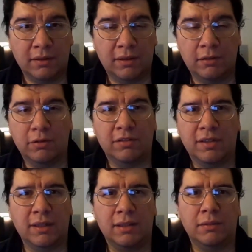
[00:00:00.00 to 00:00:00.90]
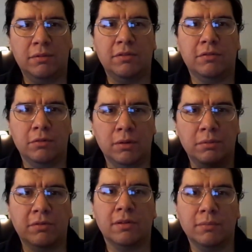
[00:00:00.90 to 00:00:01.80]
because I knew exactly what the
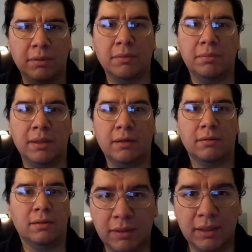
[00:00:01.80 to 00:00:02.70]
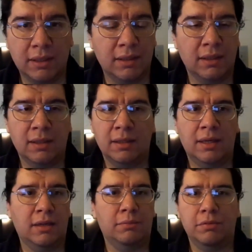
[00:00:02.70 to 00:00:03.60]
story was going to be about. It
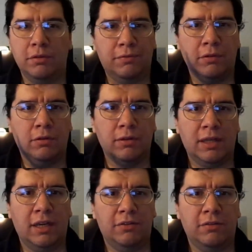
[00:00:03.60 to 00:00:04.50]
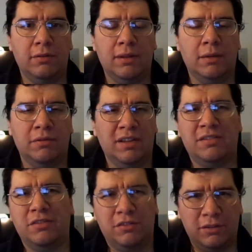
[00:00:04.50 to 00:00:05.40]
had a beautiful location that was
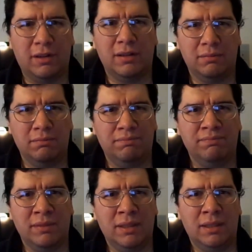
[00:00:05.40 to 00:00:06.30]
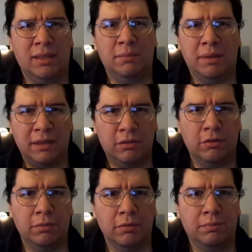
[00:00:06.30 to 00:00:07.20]
actually shot in
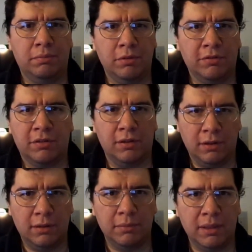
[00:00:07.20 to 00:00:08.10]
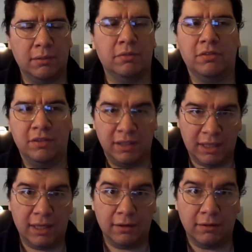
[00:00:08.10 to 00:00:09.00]
Vancouver, British Columbia, which is in
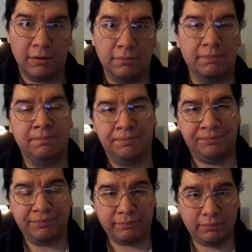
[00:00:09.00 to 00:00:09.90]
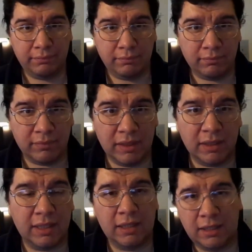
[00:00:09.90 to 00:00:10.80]
Canada.
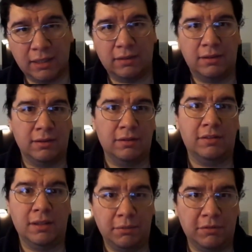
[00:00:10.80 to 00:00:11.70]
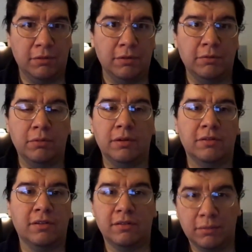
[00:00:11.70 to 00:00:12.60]
Yeah, kind of like the, the TV series
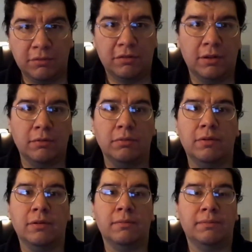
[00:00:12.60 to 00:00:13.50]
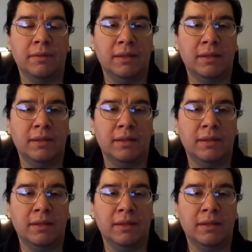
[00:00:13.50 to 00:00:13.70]
was because it was shot over there